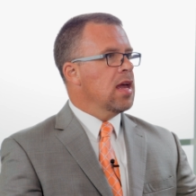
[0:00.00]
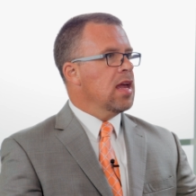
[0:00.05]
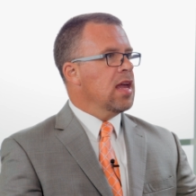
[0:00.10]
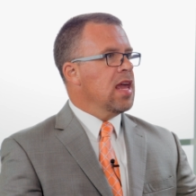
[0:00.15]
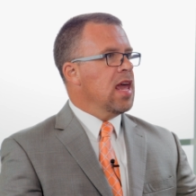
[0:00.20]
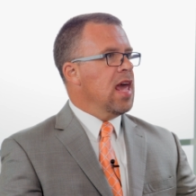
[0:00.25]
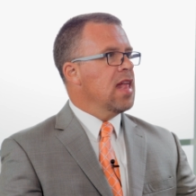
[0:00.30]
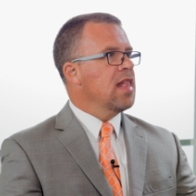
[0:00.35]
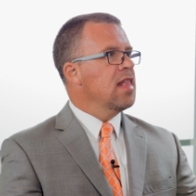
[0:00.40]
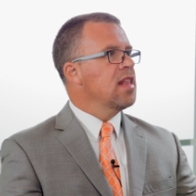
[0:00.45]

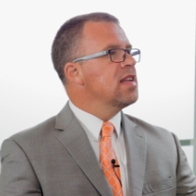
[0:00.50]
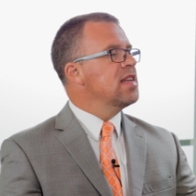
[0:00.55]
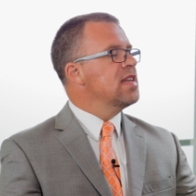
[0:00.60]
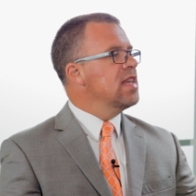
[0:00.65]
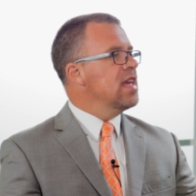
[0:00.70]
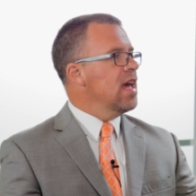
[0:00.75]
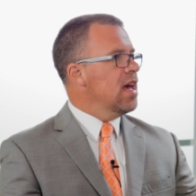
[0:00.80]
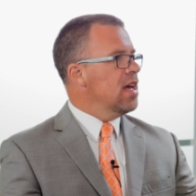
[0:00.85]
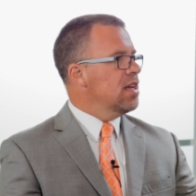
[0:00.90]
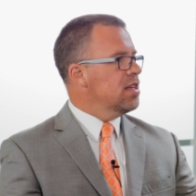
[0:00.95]
can the
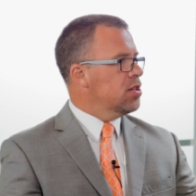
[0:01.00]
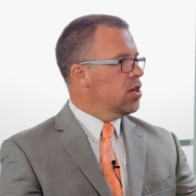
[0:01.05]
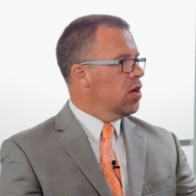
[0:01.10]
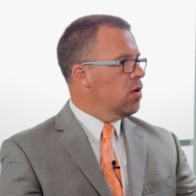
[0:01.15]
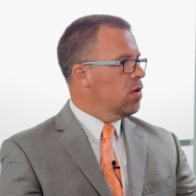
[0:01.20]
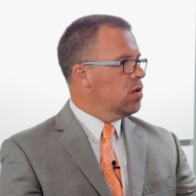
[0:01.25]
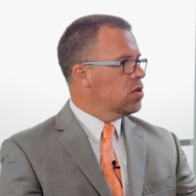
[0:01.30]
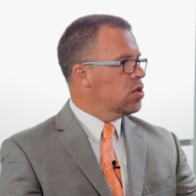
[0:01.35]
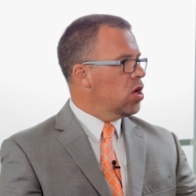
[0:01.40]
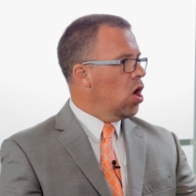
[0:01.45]

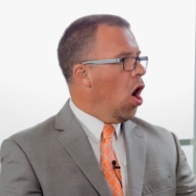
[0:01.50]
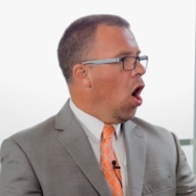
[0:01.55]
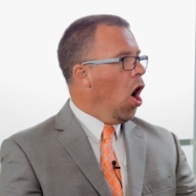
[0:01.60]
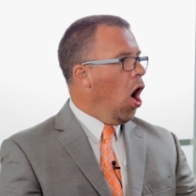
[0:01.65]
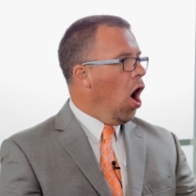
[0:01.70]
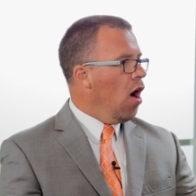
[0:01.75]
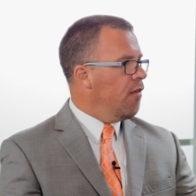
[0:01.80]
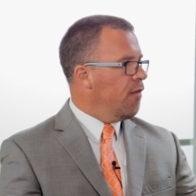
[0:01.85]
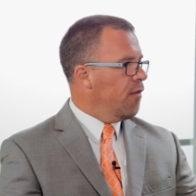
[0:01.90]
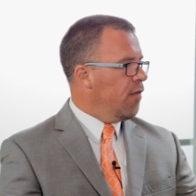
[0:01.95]
DSOs
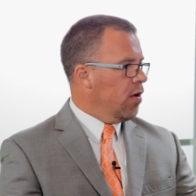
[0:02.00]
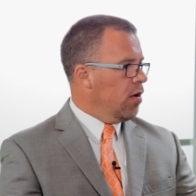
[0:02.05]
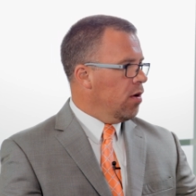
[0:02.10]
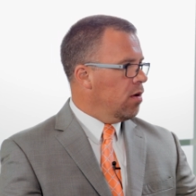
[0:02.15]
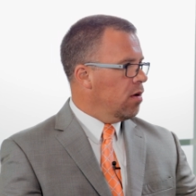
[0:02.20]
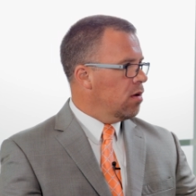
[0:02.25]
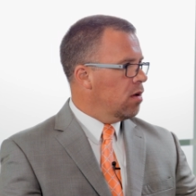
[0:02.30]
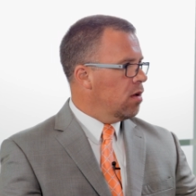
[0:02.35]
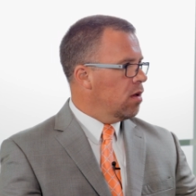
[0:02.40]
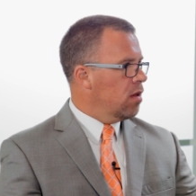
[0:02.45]

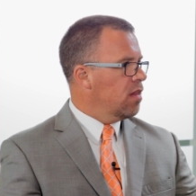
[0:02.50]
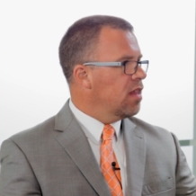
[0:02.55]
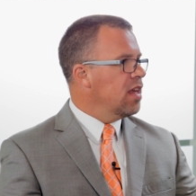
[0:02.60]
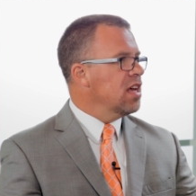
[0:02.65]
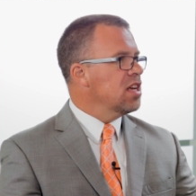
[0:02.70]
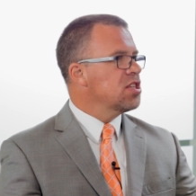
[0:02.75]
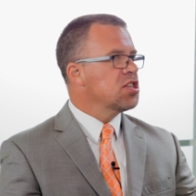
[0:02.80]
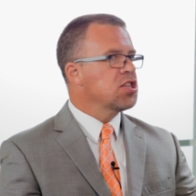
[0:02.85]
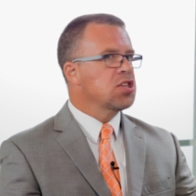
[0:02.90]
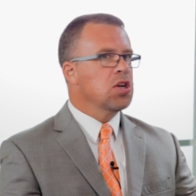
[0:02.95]
offer the
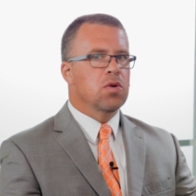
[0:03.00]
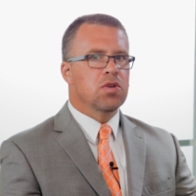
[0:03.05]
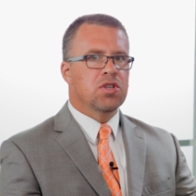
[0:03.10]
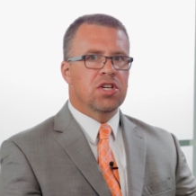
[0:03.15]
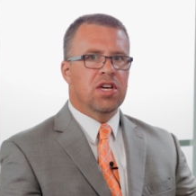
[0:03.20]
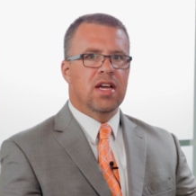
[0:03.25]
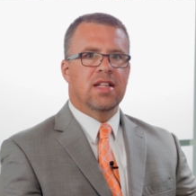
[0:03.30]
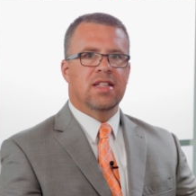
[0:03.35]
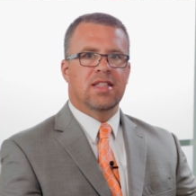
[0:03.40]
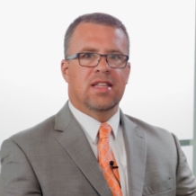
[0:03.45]

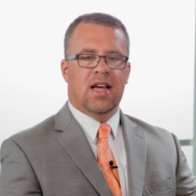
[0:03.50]
associate